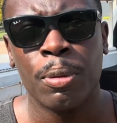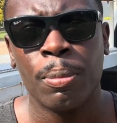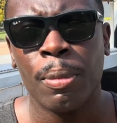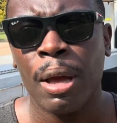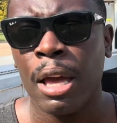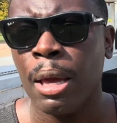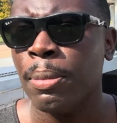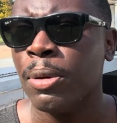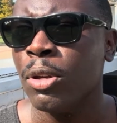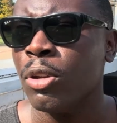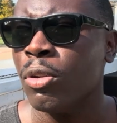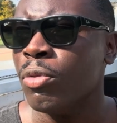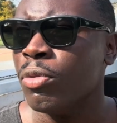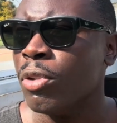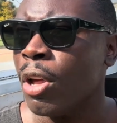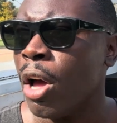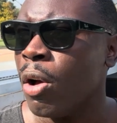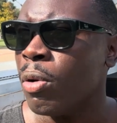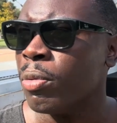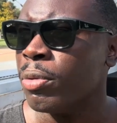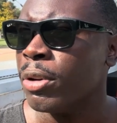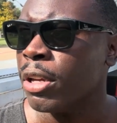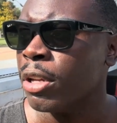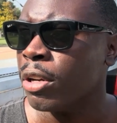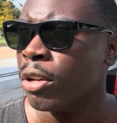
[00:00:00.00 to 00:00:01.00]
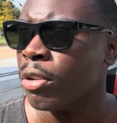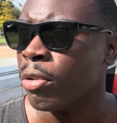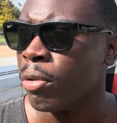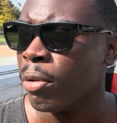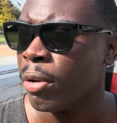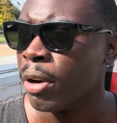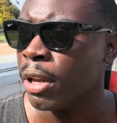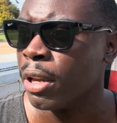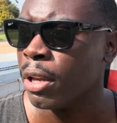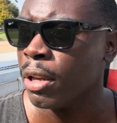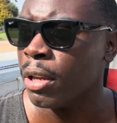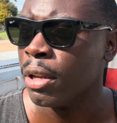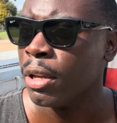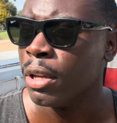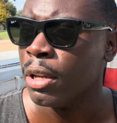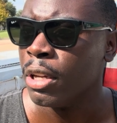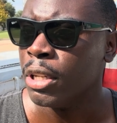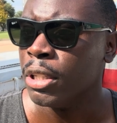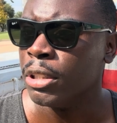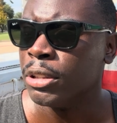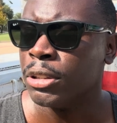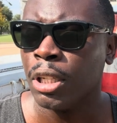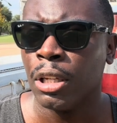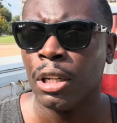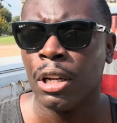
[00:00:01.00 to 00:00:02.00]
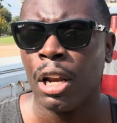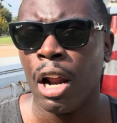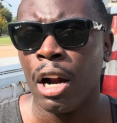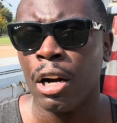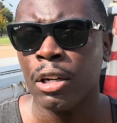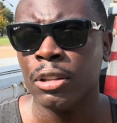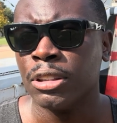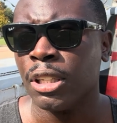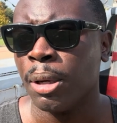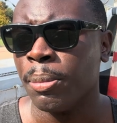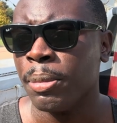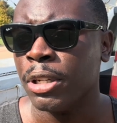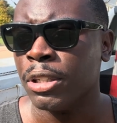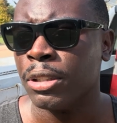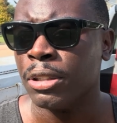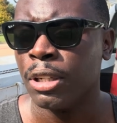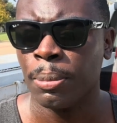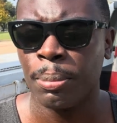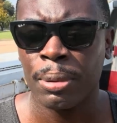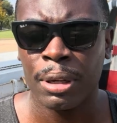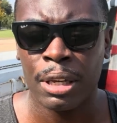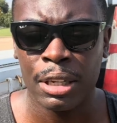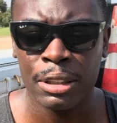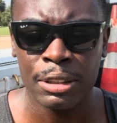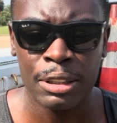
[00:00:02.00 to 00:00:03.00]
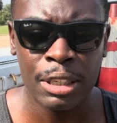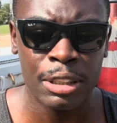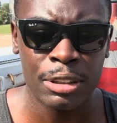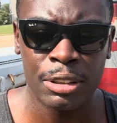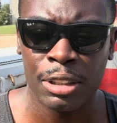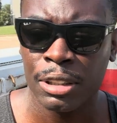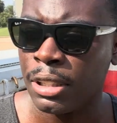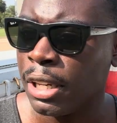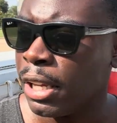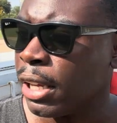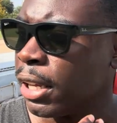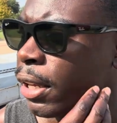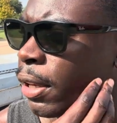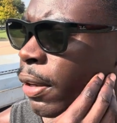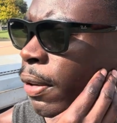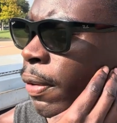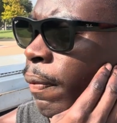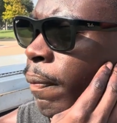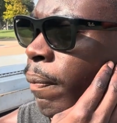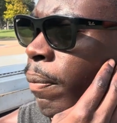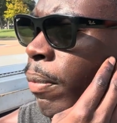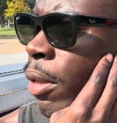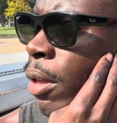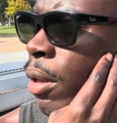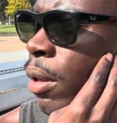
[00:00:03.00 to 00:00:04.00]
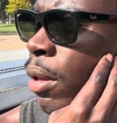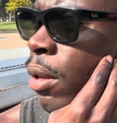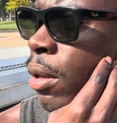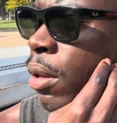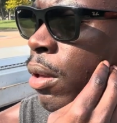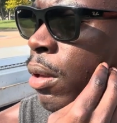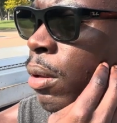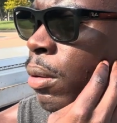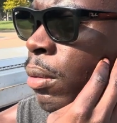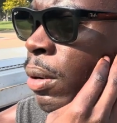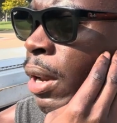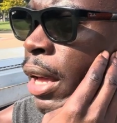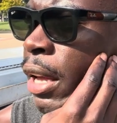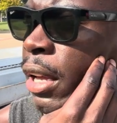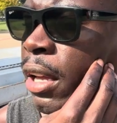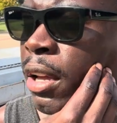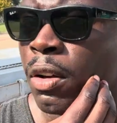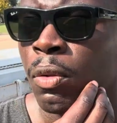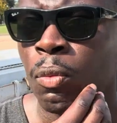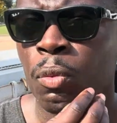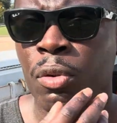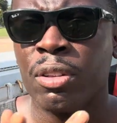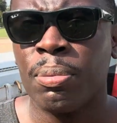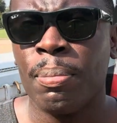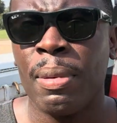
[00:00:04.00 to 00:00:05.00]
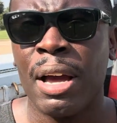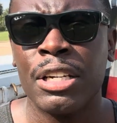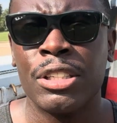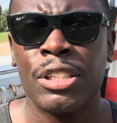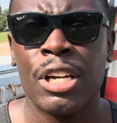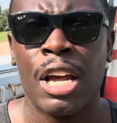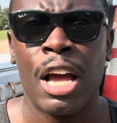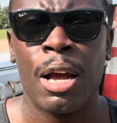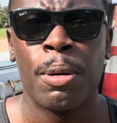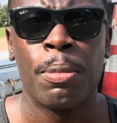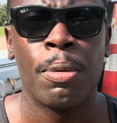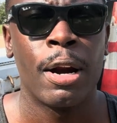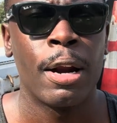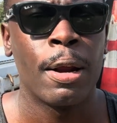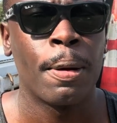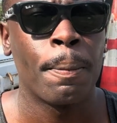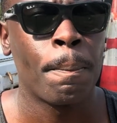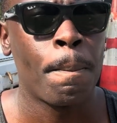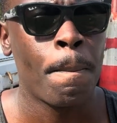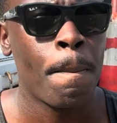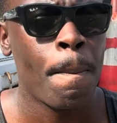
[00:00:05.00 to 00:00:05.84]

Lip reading: Maybe you don't need a degree to learn some of this shit. Because here's the thing, like with my job, right?